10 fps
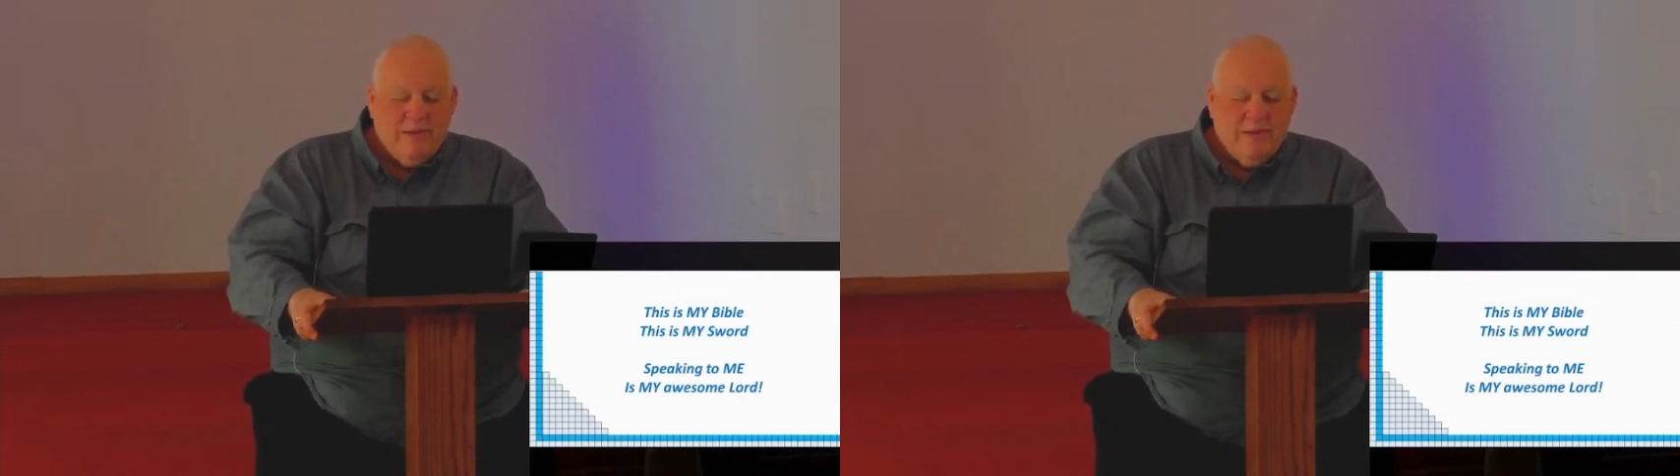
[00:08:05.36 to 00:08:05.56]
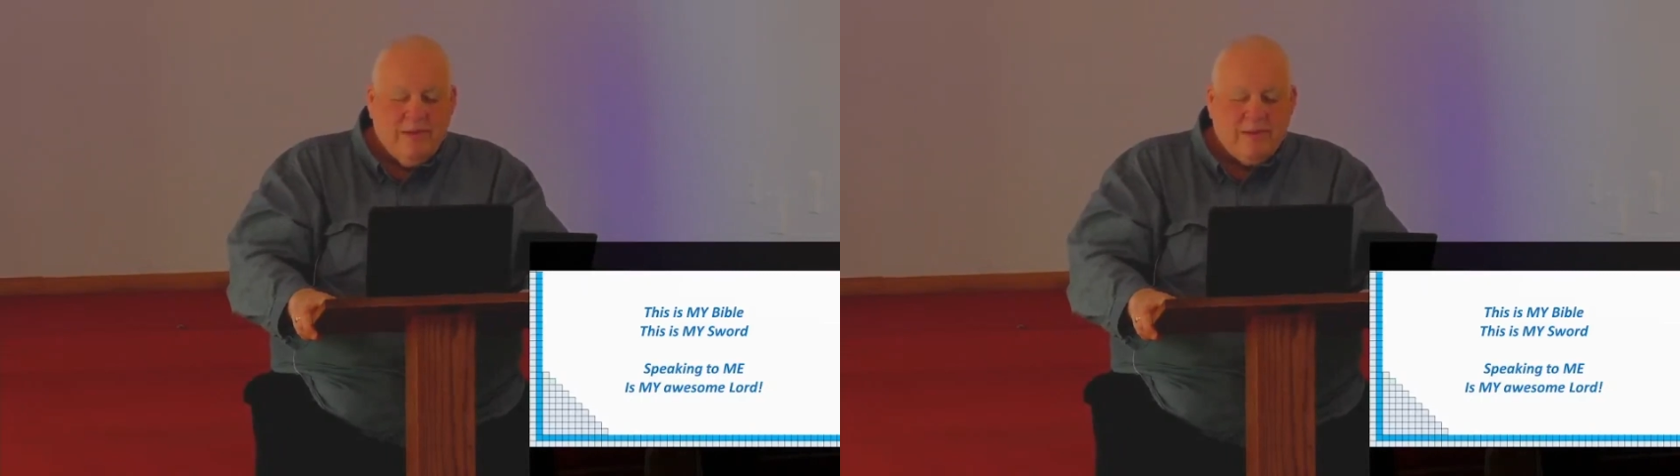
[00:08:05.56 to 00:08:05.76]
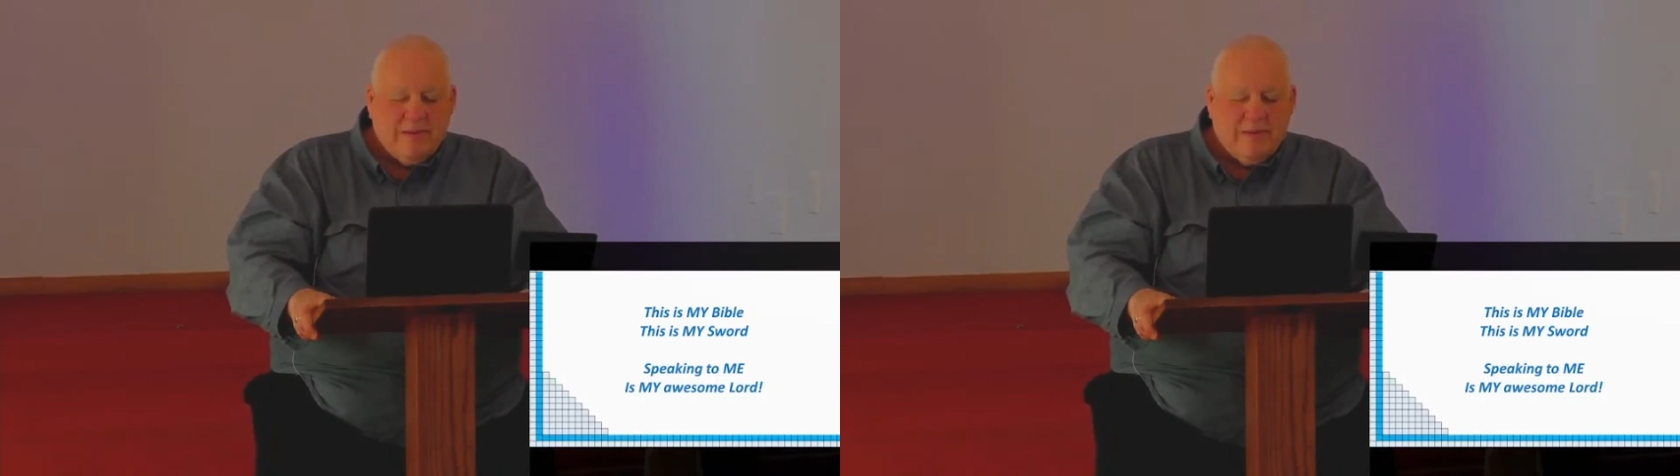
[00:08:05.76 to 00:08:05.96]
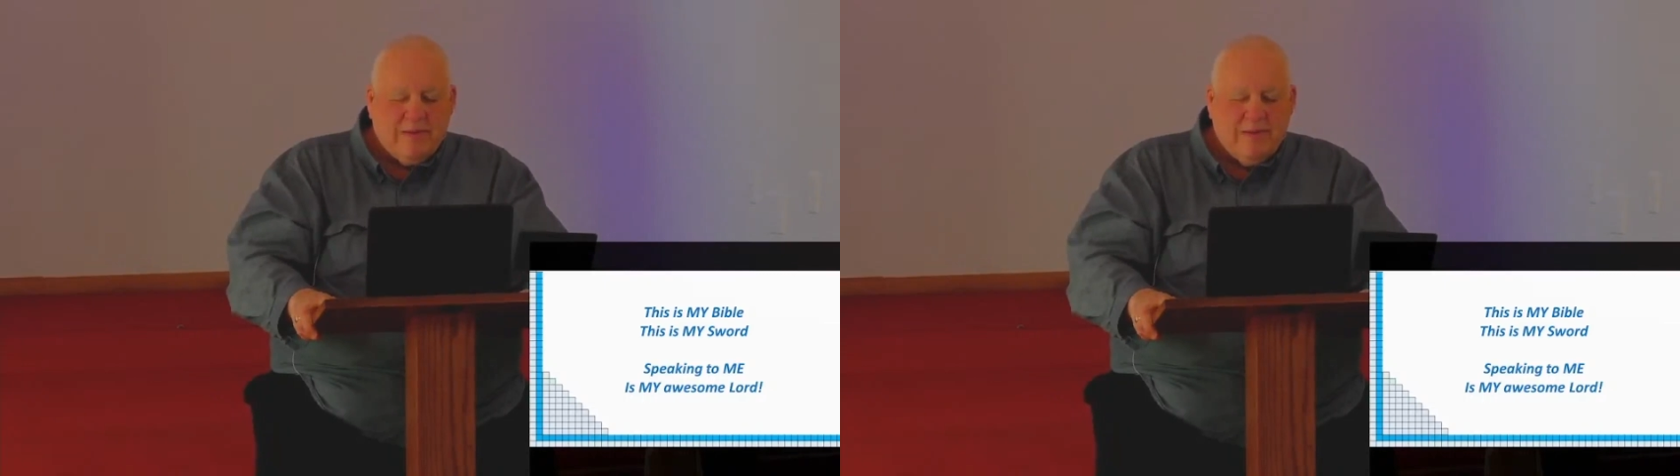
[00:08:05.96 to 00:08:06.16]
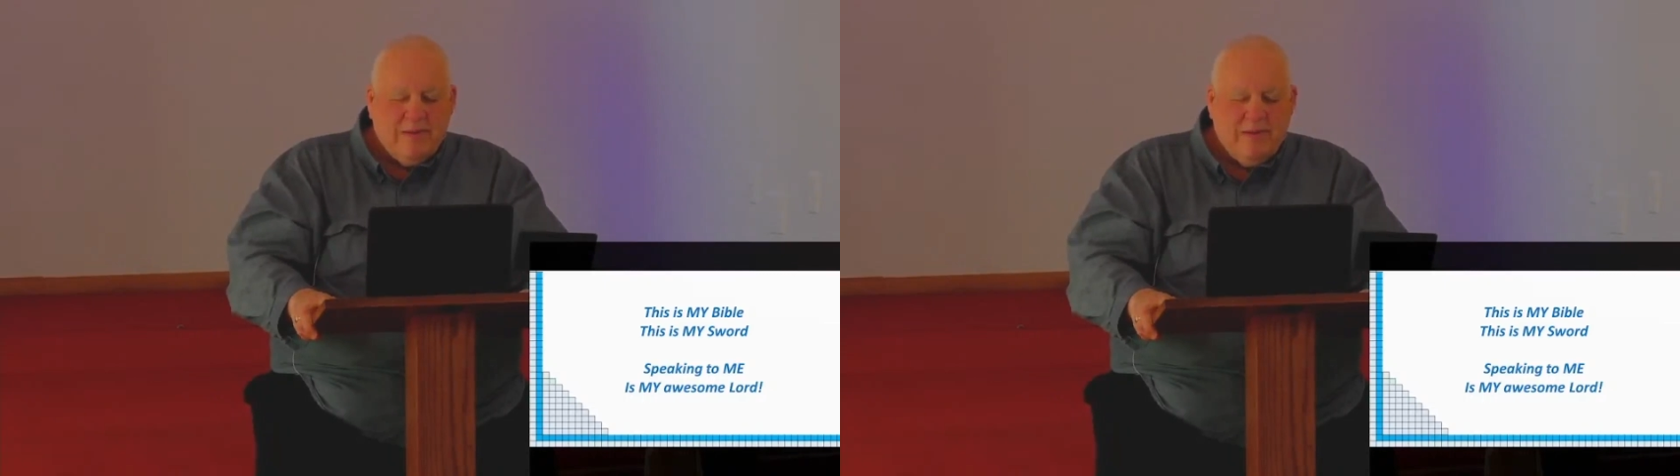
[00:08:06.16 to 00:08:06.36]
Yes,
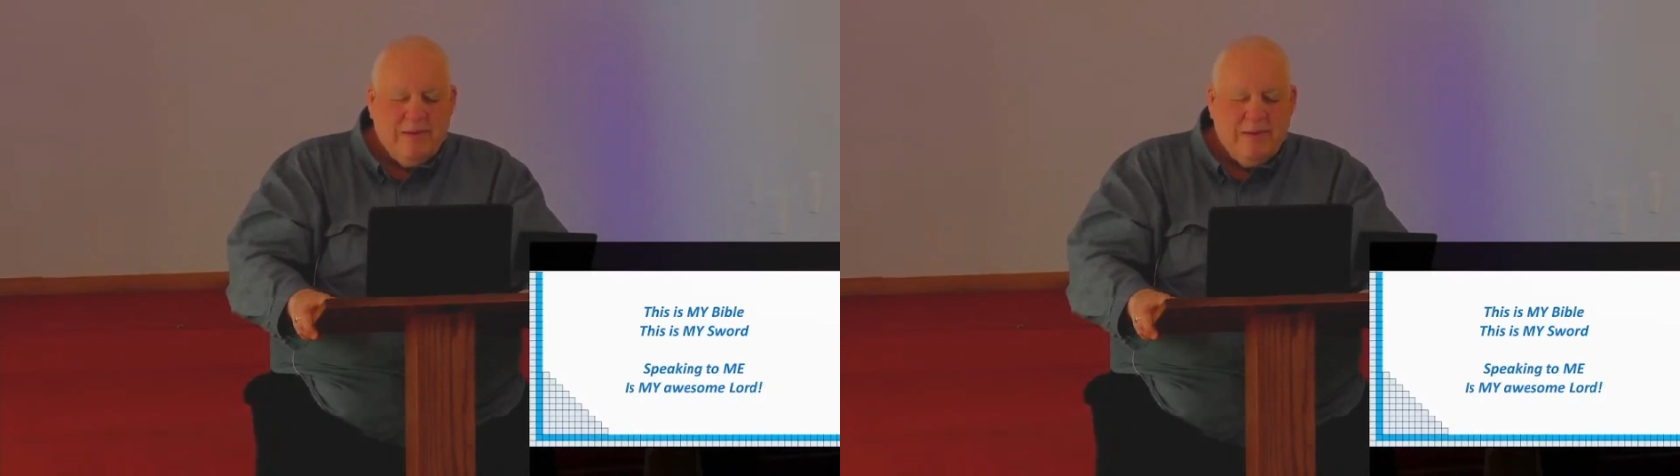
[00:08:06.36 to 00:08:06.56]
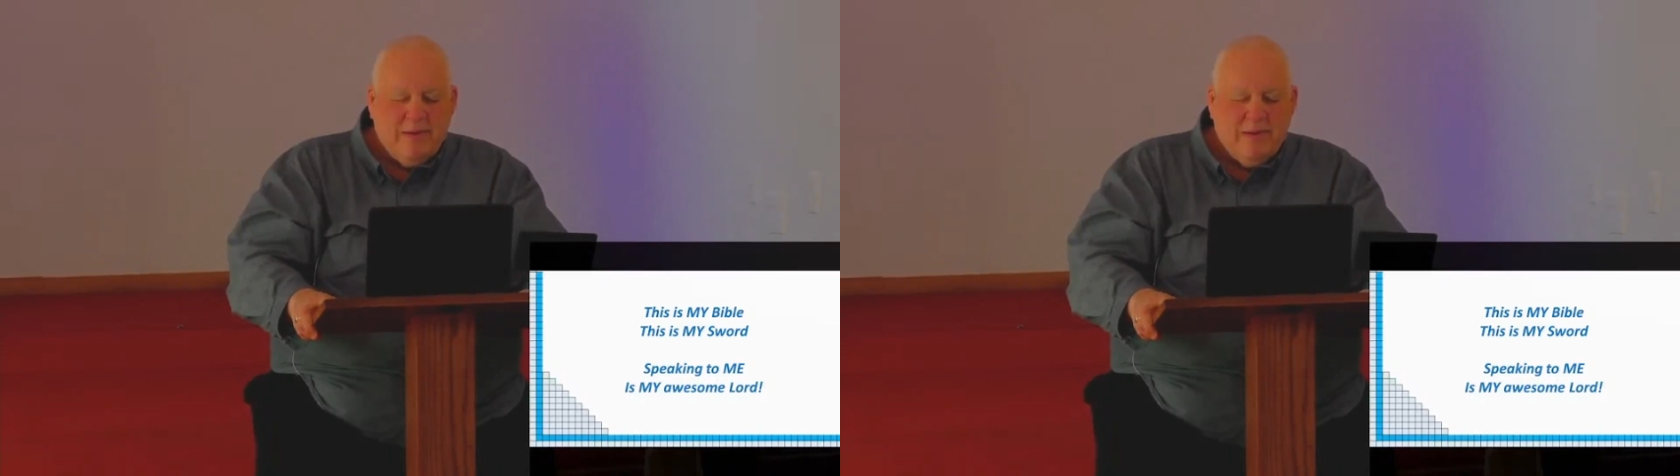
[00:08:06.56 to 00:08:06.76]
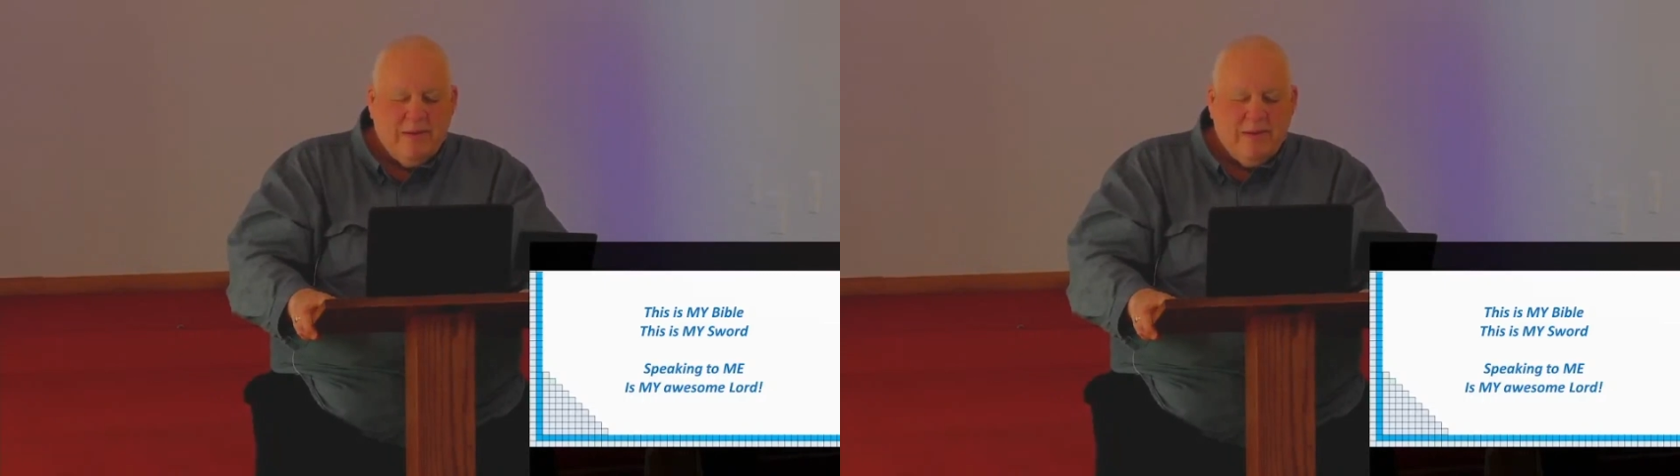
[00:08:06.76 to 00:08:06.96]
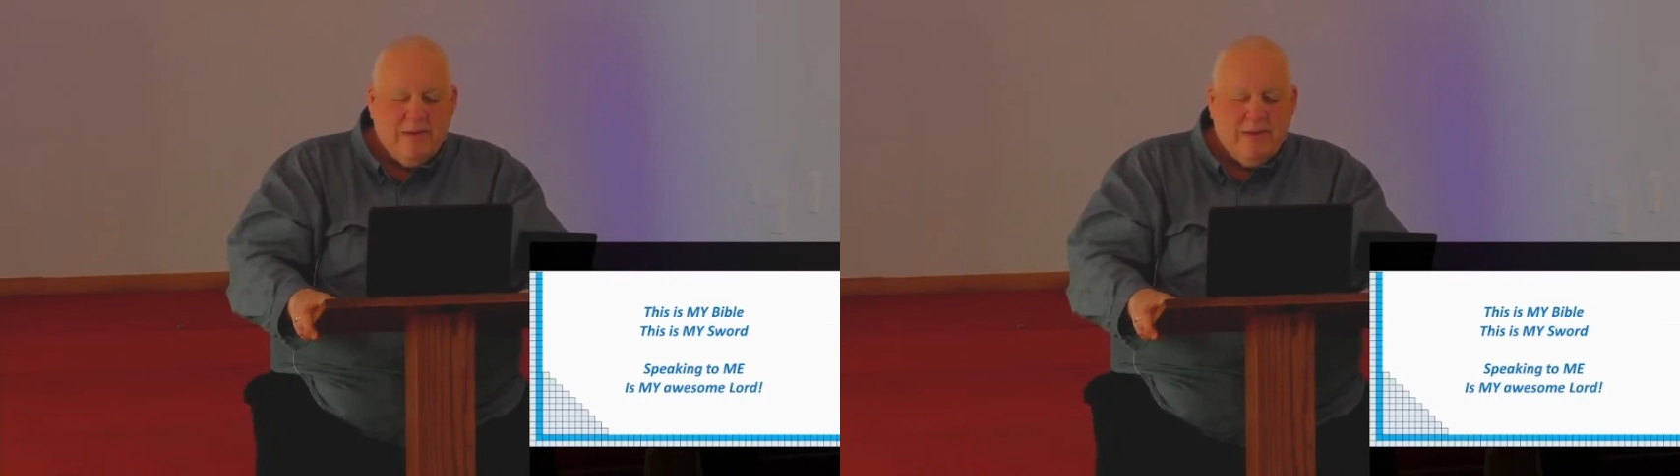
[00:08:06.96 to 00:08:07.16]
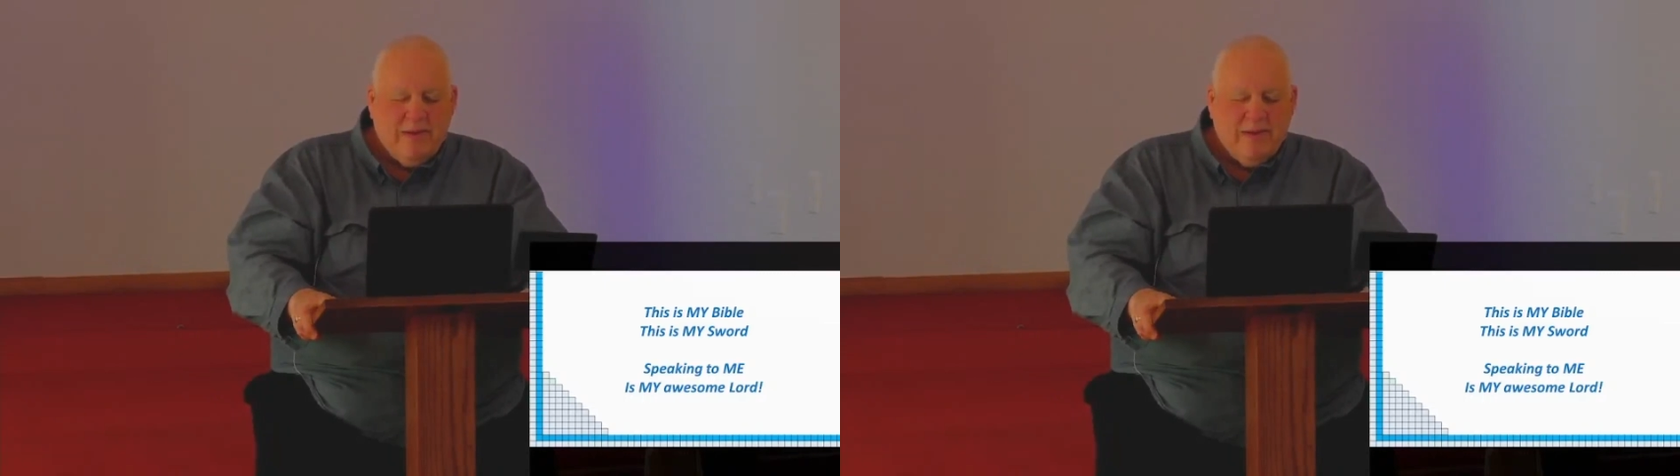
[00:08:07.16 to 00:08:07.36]
Lord.
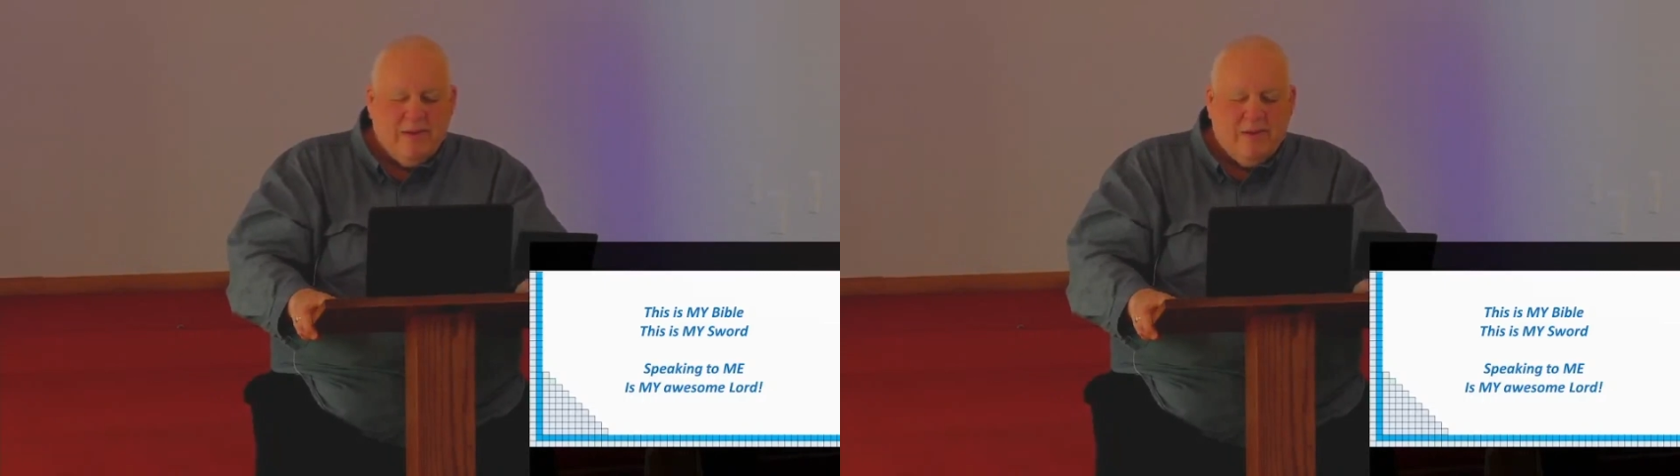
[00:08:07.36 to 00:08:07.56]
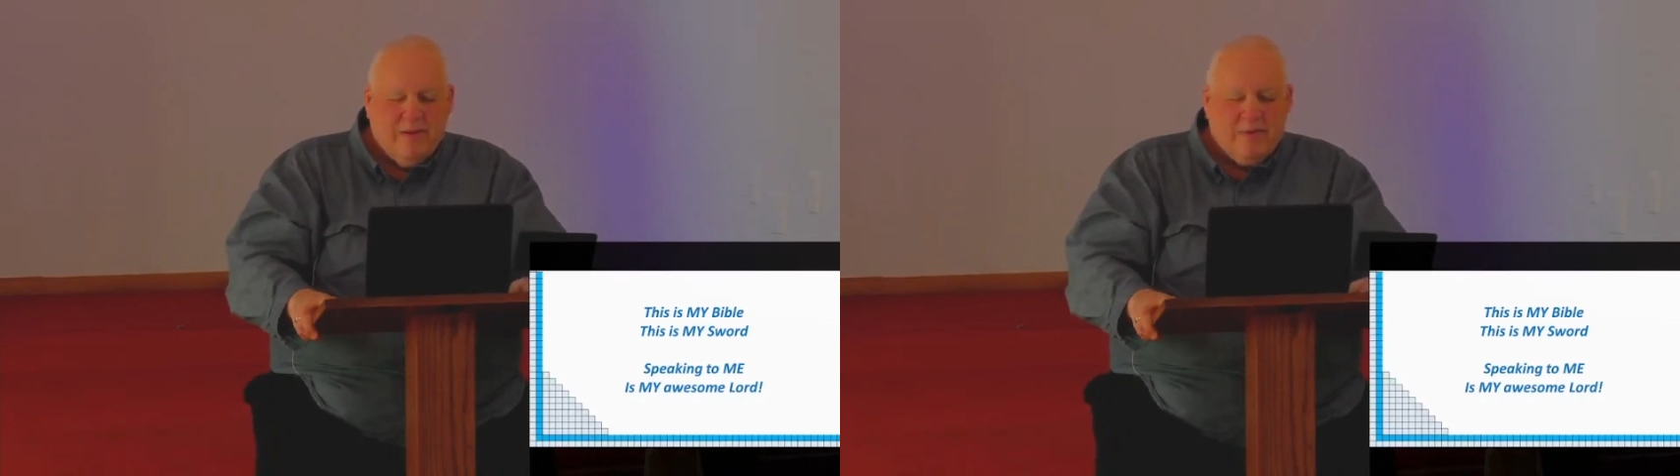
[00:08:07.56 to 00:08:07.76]
And all